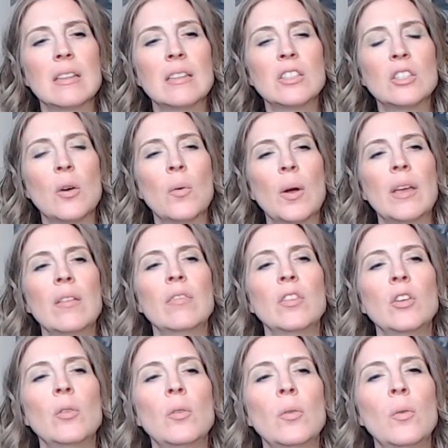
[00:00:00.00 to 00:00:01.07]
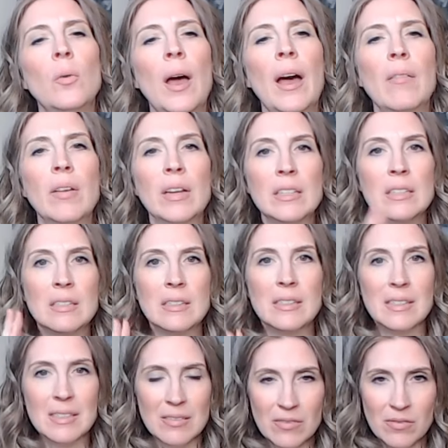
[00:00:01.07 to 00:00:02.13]
so if you have a
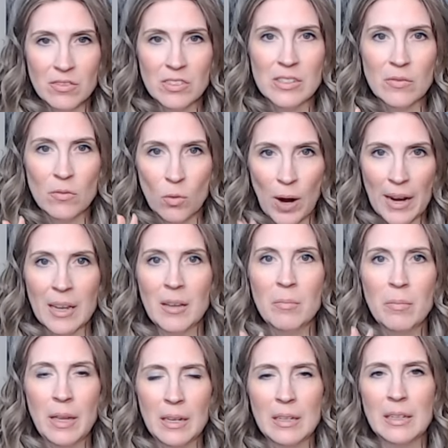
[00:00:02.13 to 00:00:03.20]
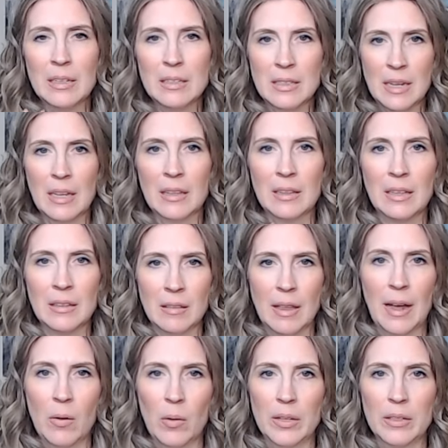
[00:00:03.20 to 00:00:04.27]
recommended daily
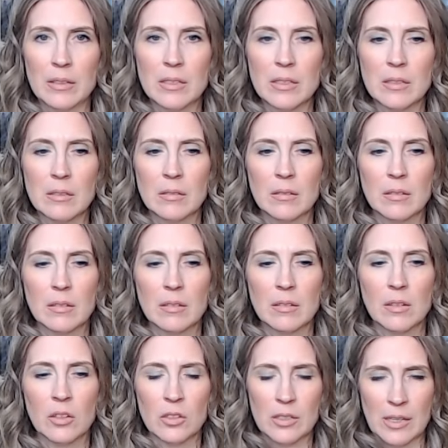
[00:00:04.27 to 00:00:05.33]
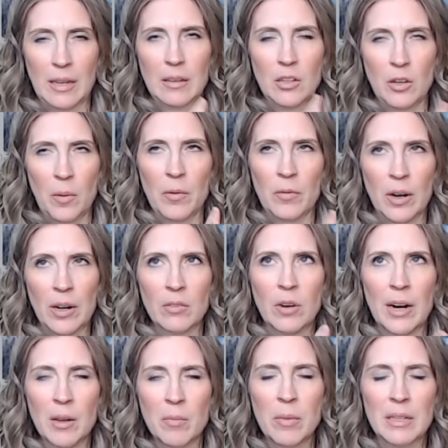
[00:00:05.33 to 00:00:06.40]
allowance or da- a re-
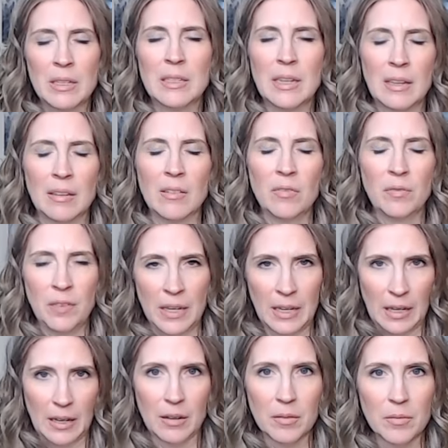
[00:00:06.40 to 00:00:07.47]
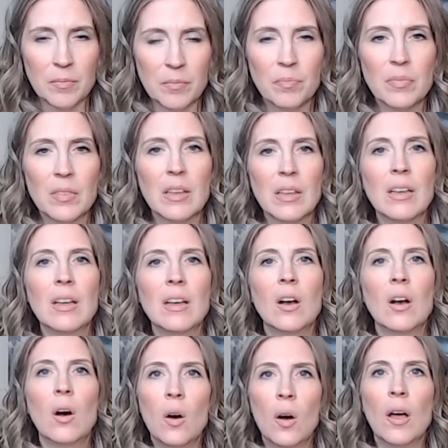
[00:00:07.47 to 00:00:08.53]
recommended daily feeding
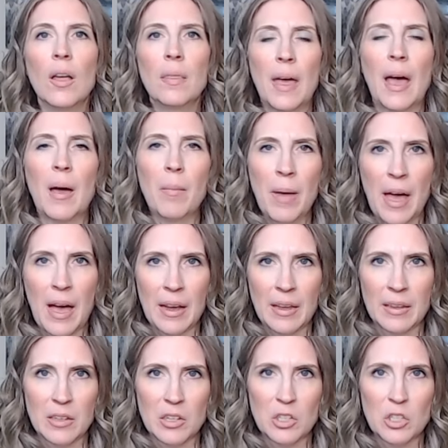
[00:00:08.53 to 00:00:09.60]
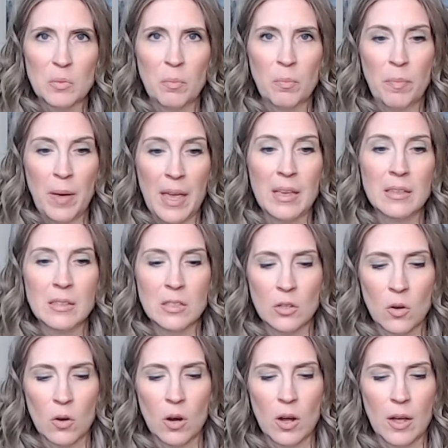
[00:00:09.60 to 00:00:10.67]
on that package based
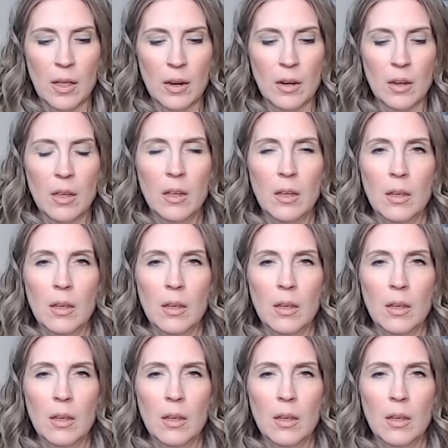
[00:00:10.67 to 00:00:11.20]
on